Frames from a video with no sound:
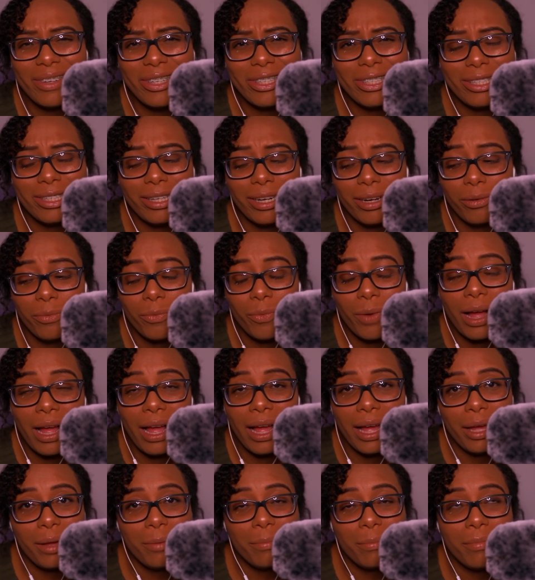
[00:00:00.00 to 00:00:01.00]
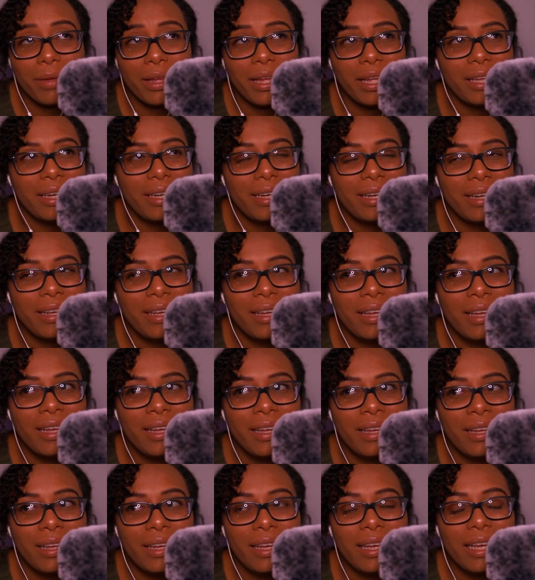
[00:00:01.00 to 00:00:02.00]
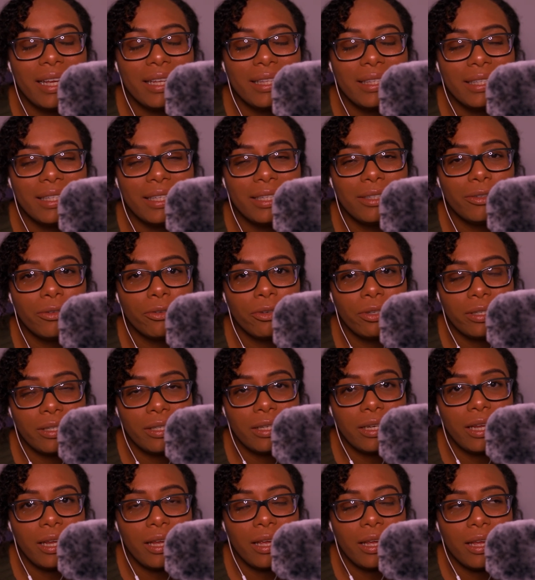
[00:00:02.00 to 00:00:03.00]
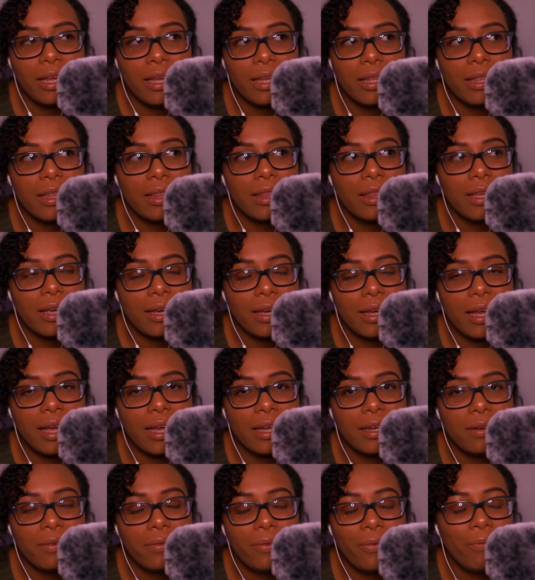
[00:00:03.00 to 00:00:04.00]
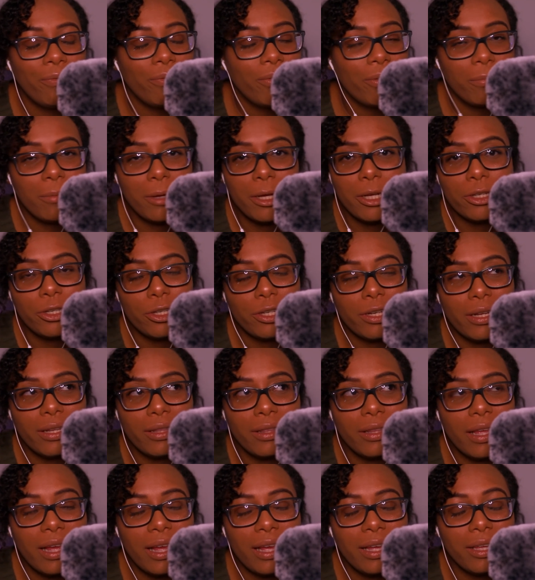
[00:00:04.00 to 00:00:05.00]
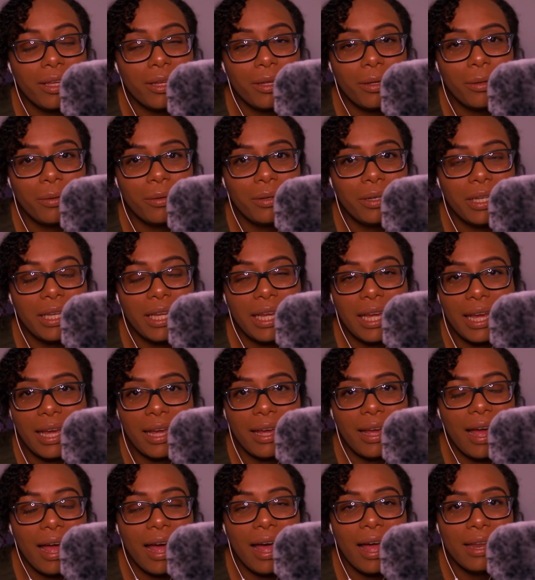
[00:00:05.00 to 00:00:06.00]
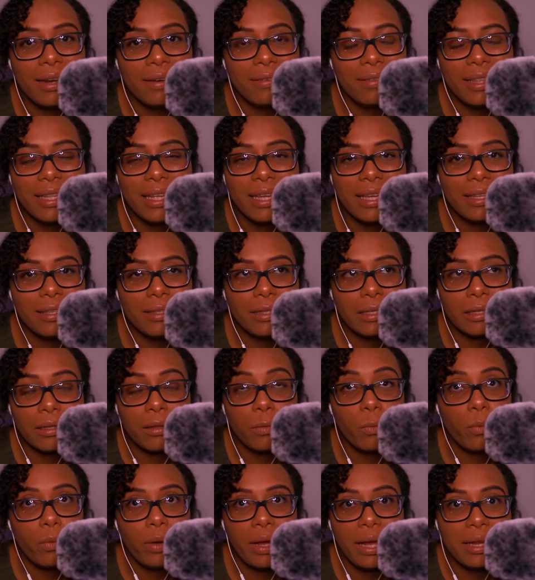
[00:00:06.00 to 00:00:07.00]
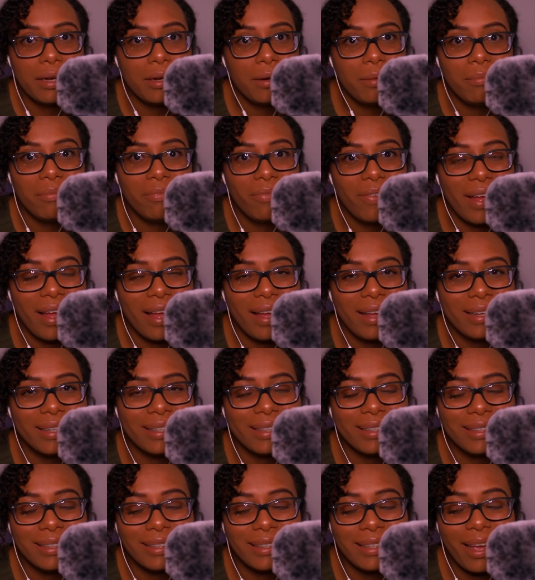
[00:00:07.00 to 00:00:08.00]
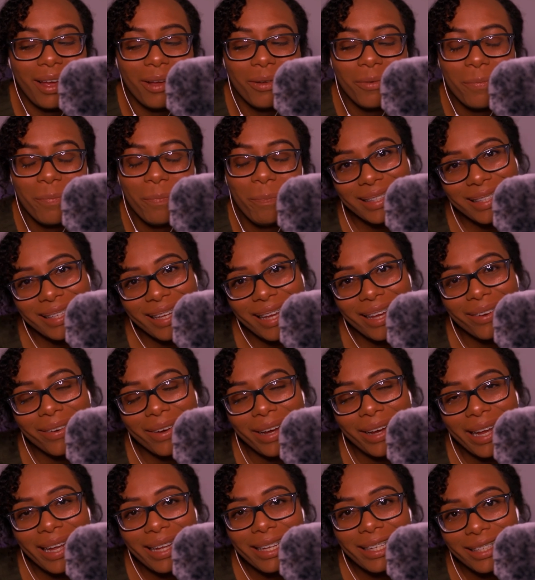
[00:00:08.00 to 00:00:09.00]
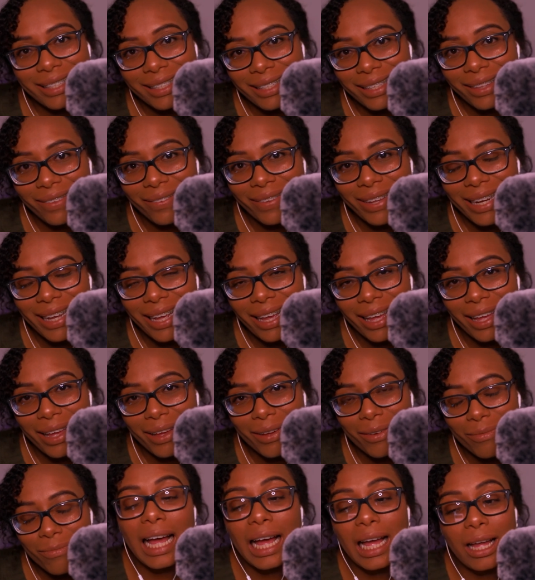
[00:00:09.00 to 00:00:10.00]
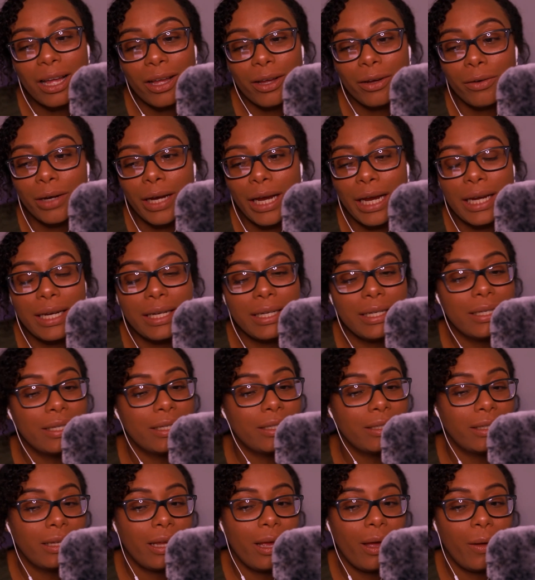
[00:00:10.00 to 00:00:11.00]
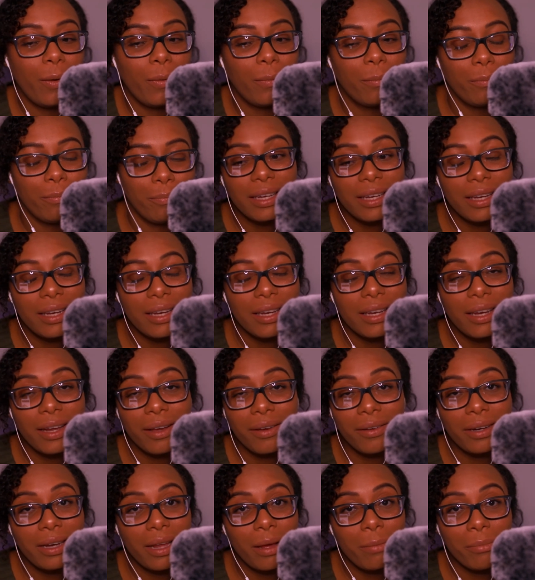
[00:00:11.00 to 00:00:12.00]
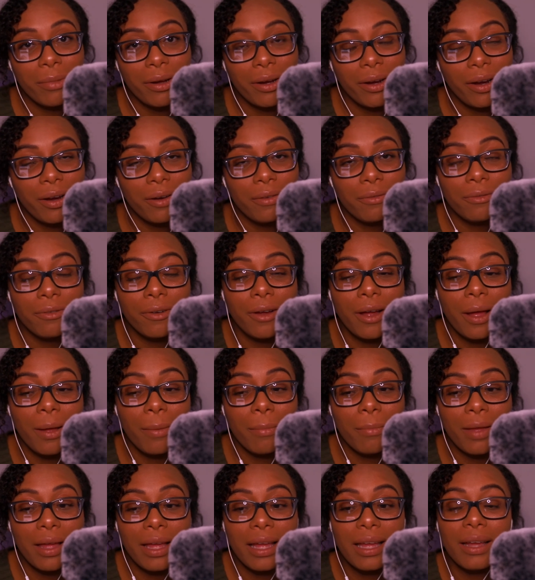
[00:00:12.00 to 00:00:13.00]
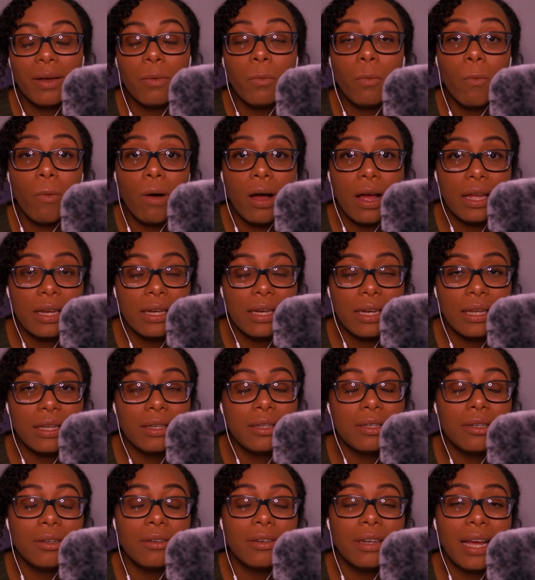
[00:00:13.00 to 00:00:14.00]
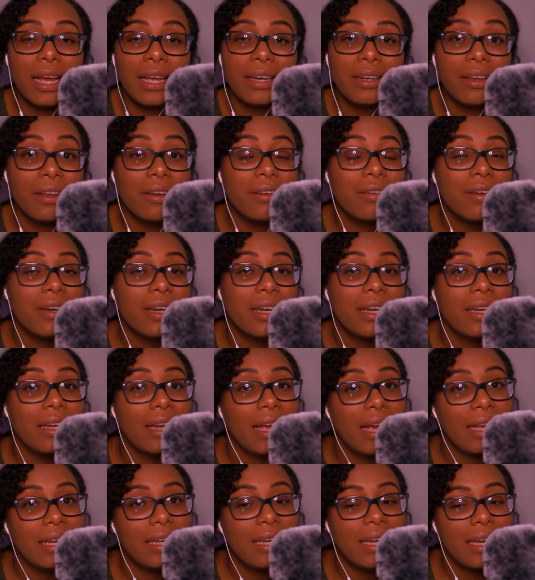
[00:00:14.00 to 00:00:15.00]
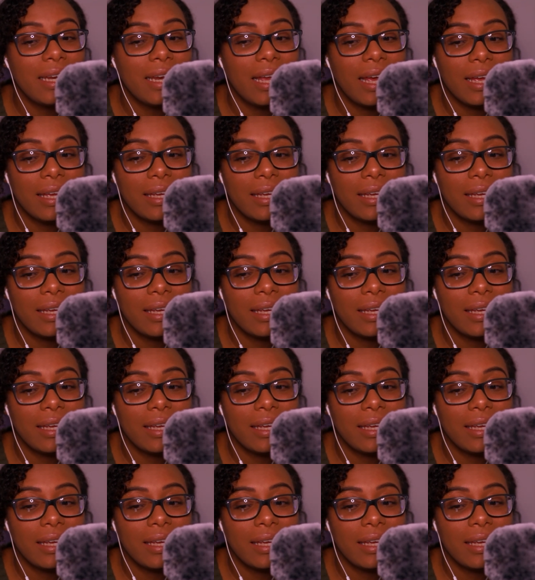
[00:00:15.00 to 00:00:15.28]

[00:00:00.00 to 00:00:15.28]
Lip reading: sure why, but it's interesting the kind of information that you'd get out of these random facts. So let's get right into the video. Alright, so no number from 1 to 999